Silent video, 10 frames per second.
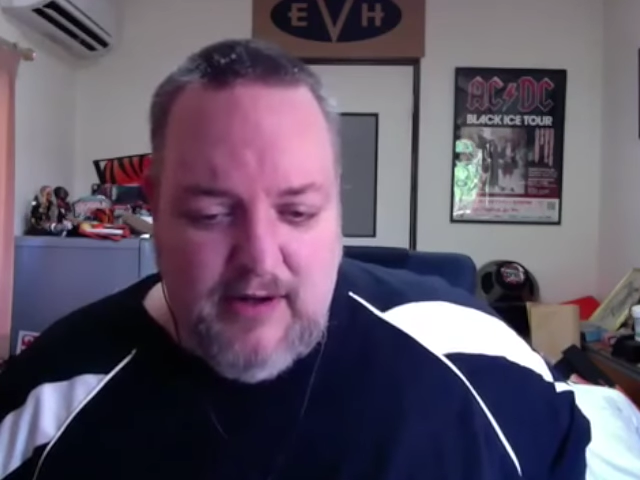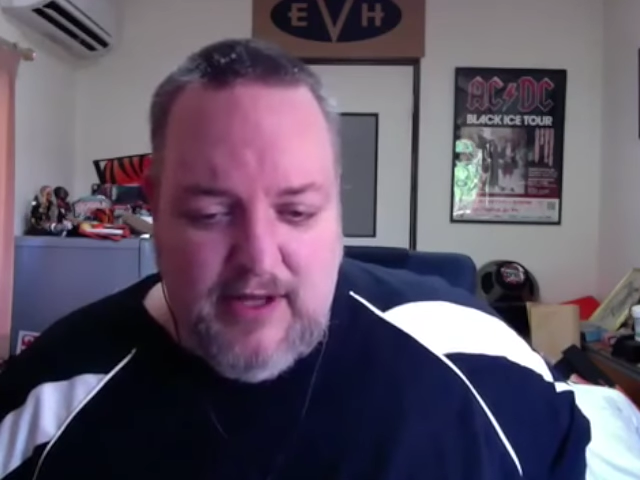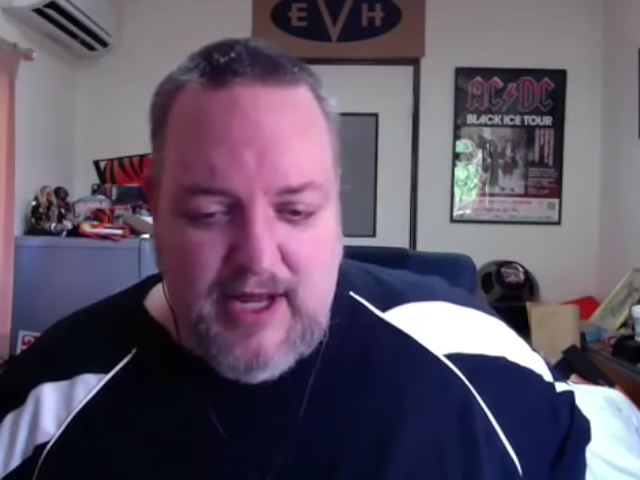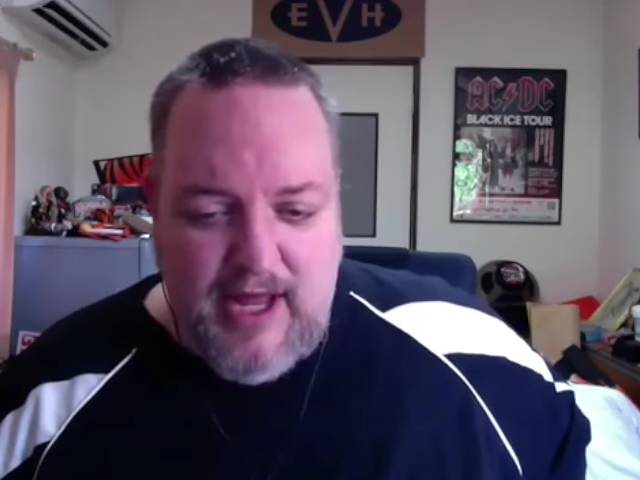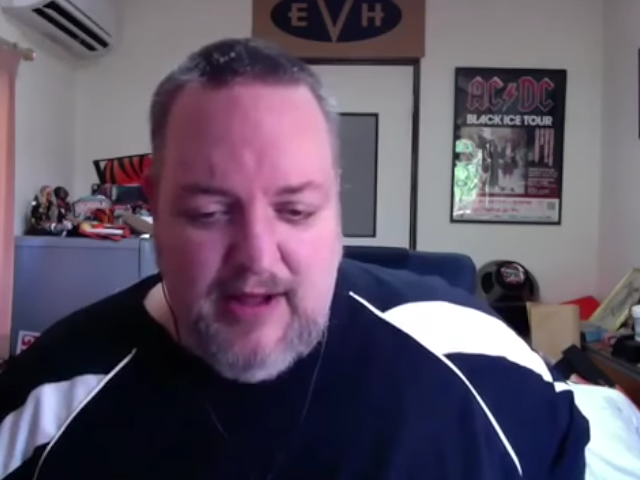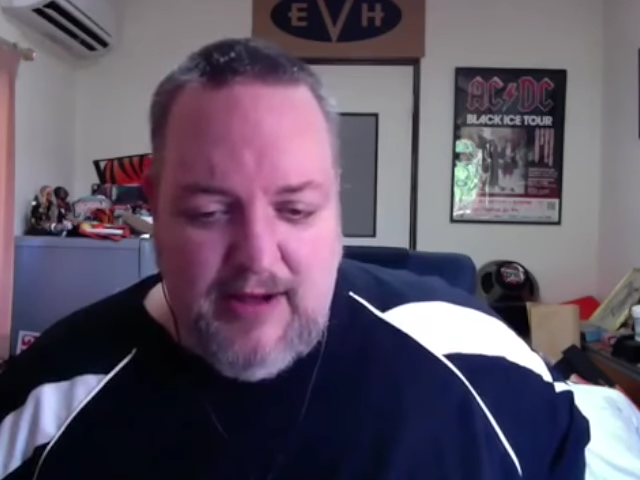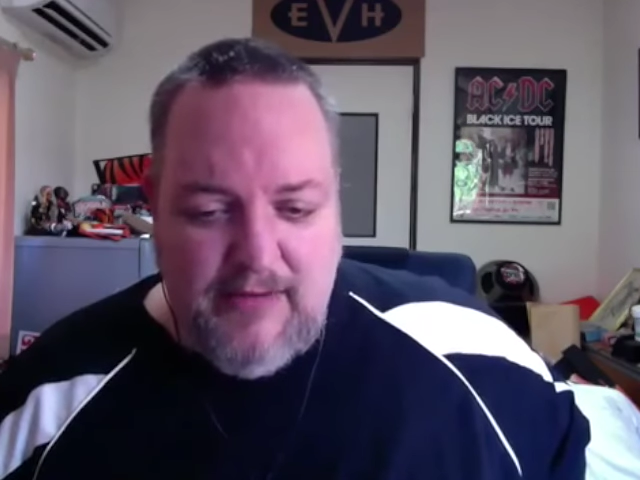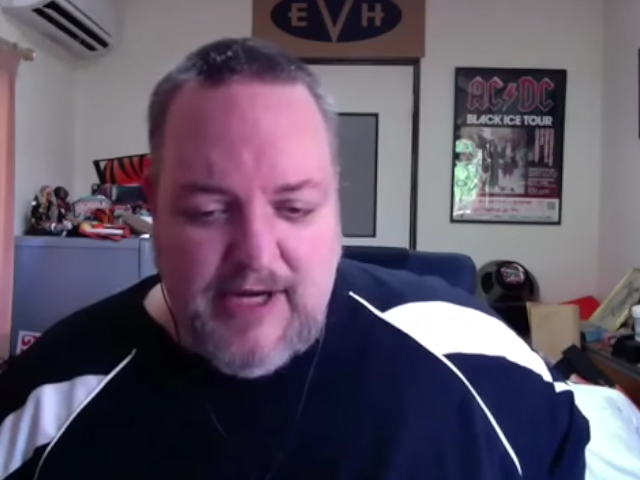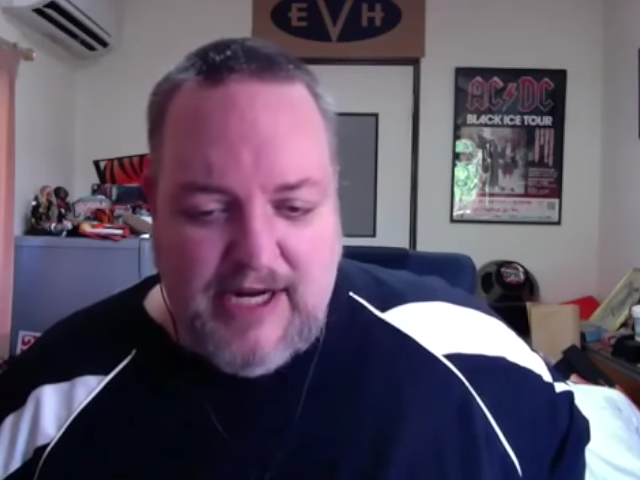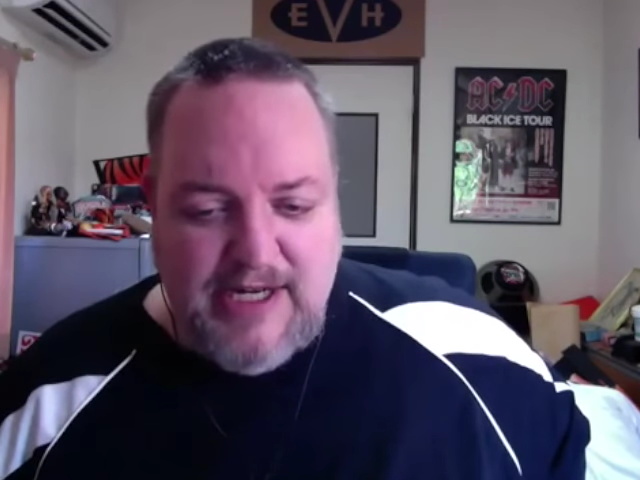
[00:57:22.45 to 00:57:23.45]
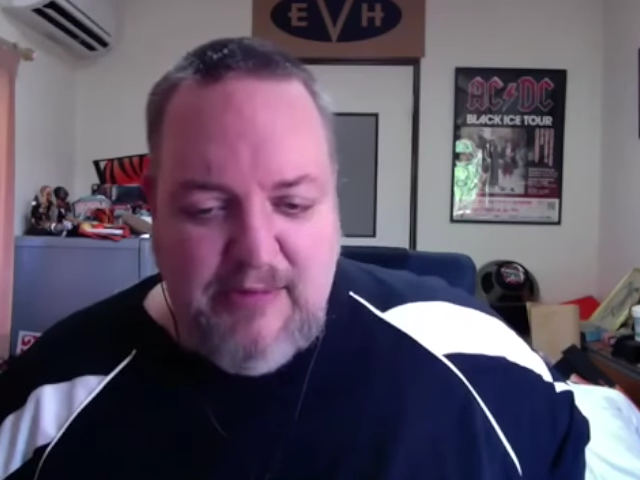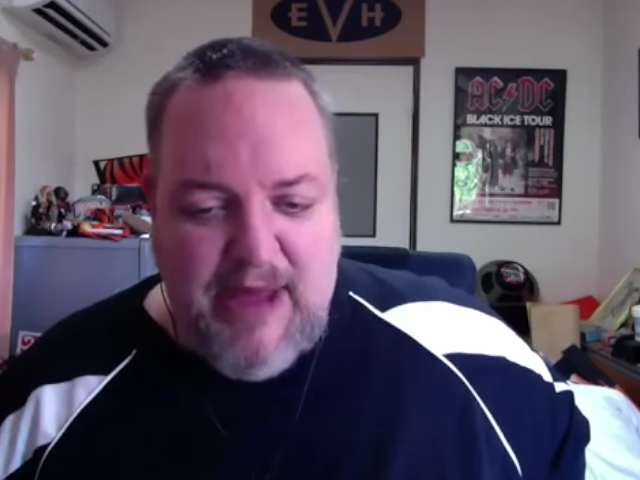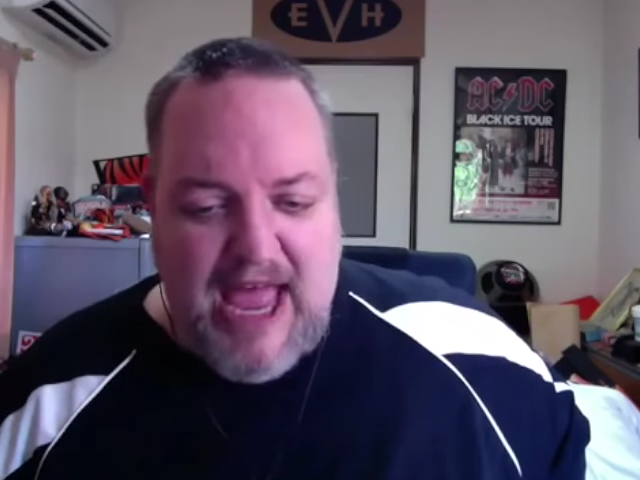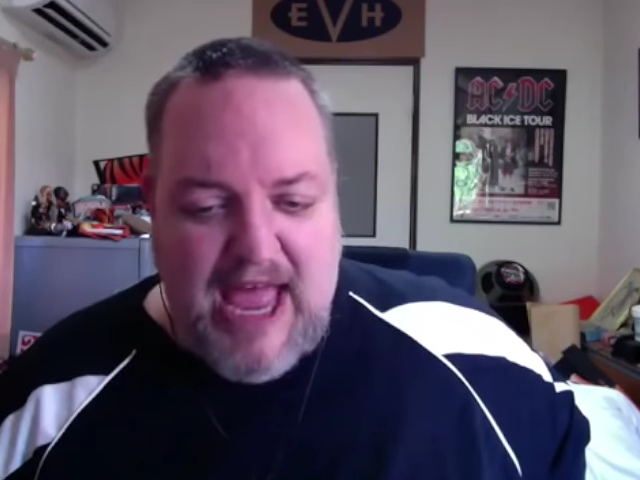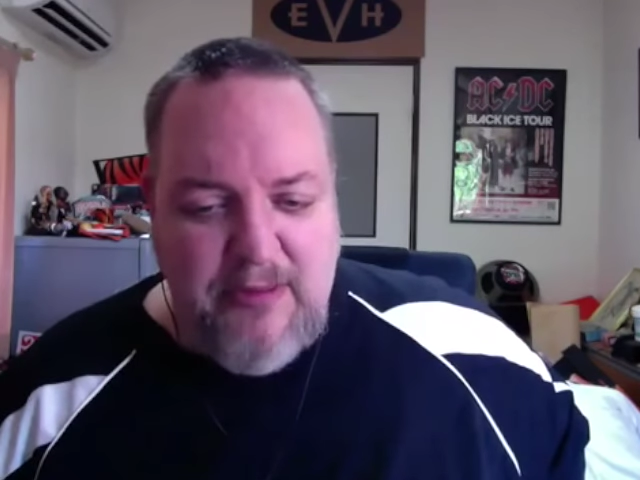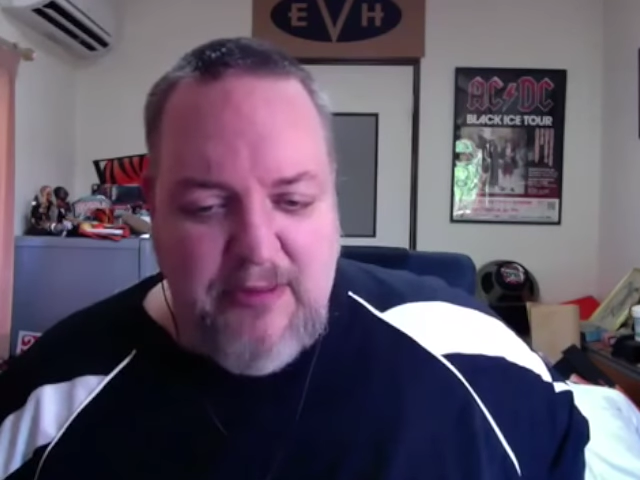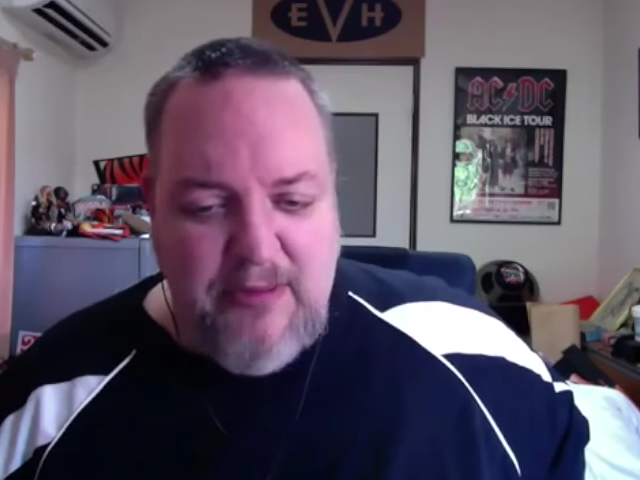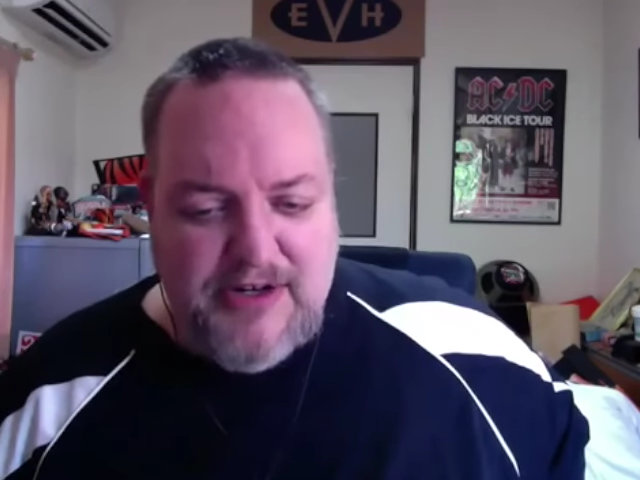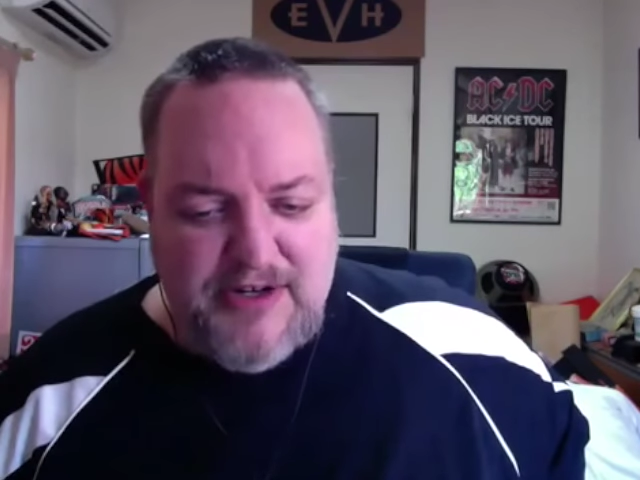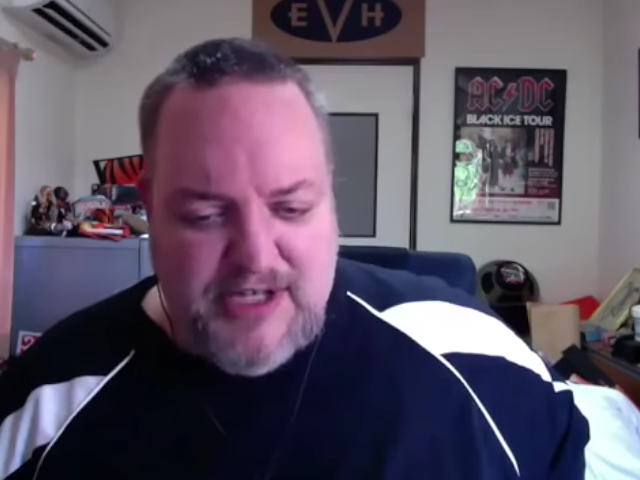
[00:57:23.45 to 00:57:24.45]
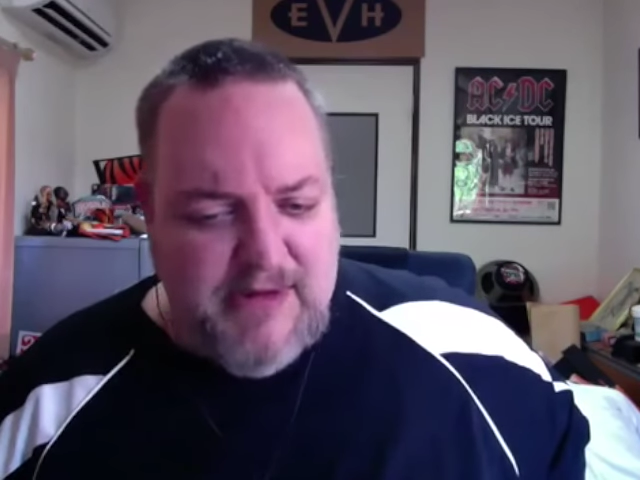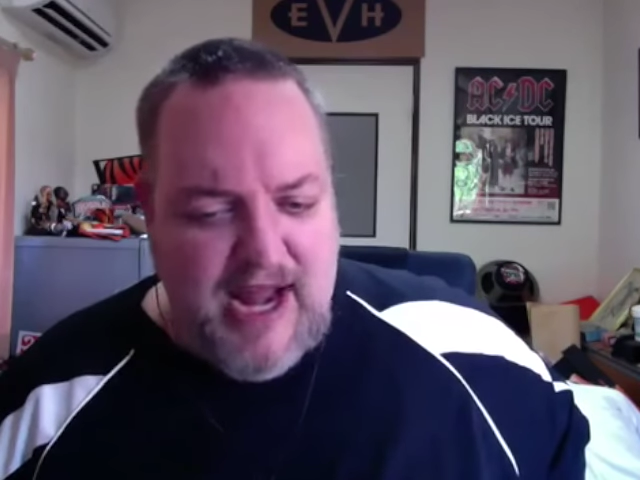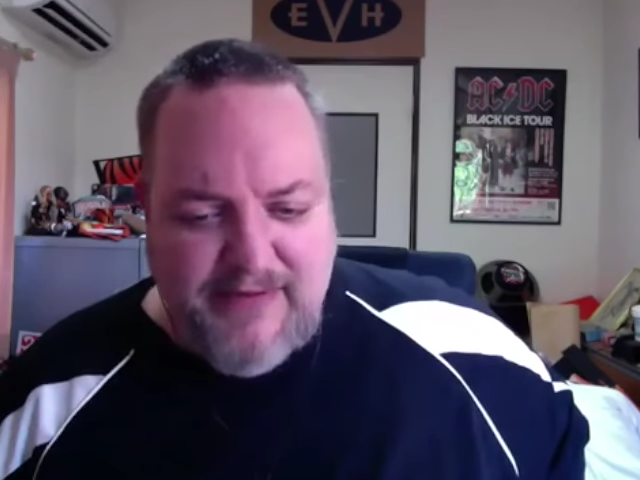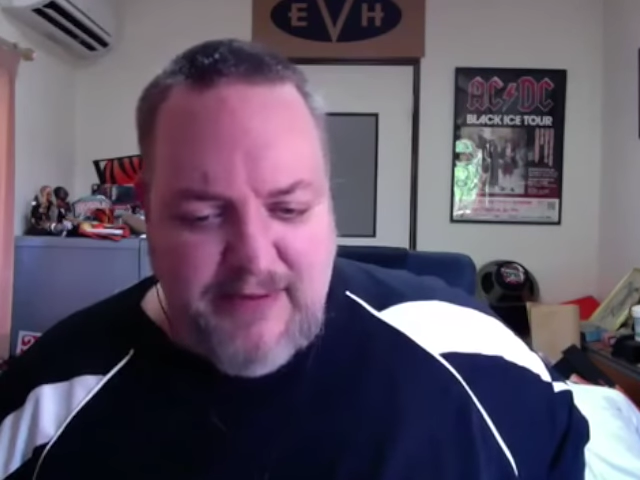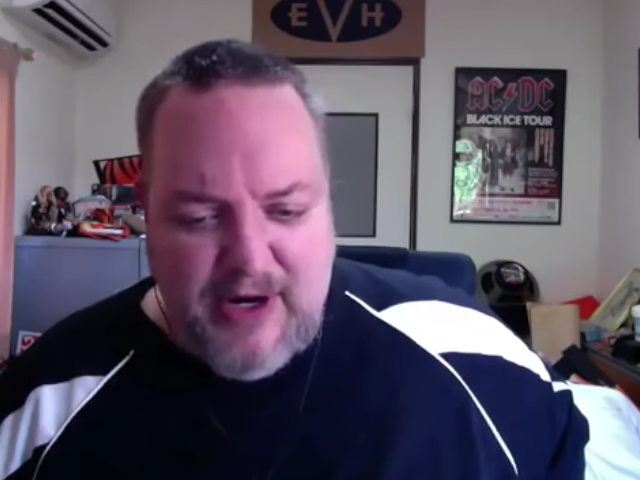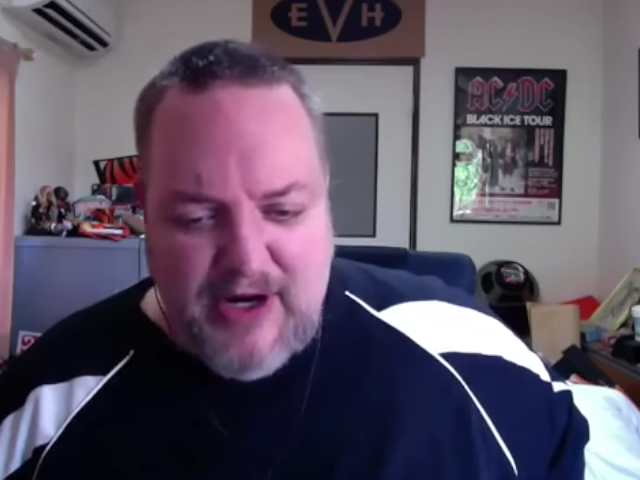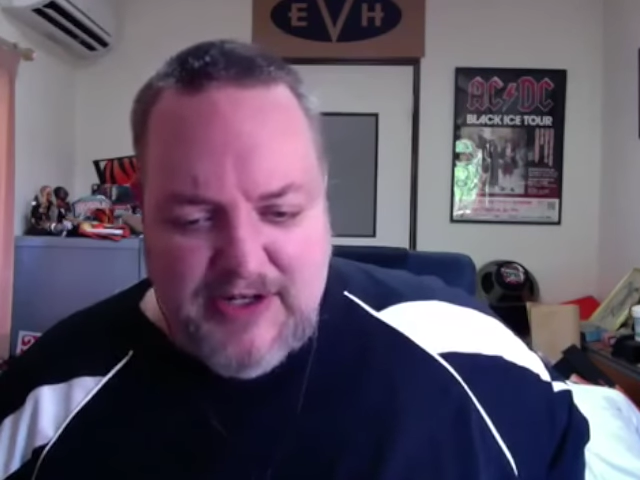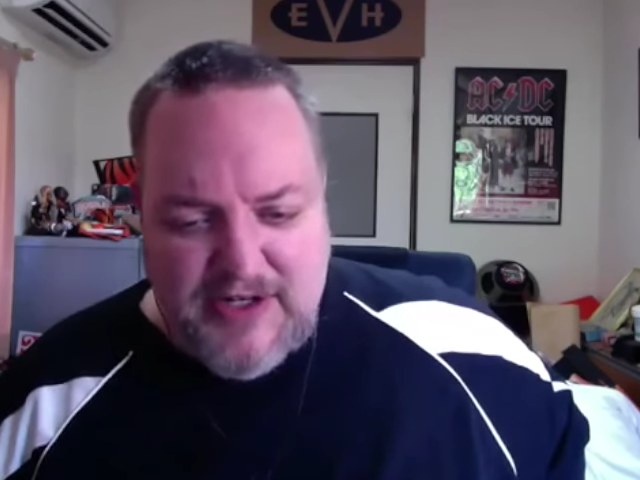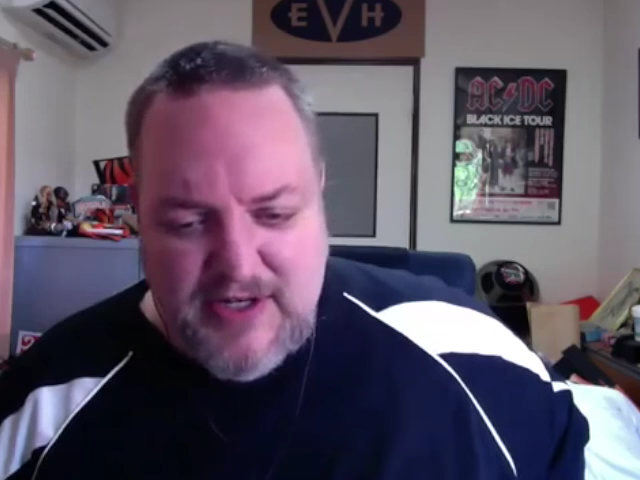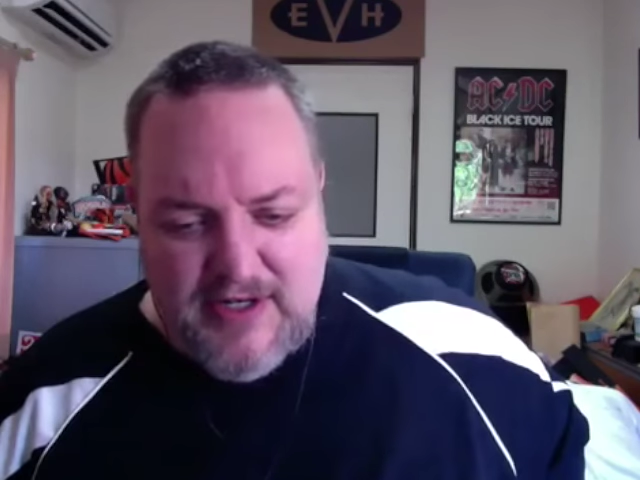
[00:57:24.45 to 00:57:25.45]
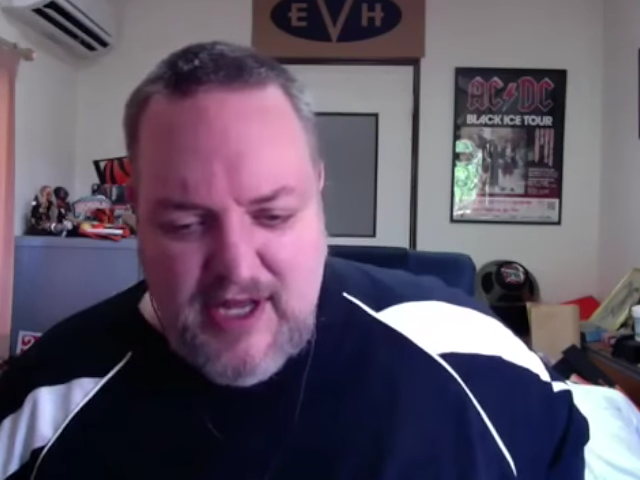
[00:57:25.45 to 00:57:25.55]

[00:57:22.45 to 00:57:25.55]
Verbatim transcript: The uh, mm-hmm. like a tobacco burst or some kind of a burst.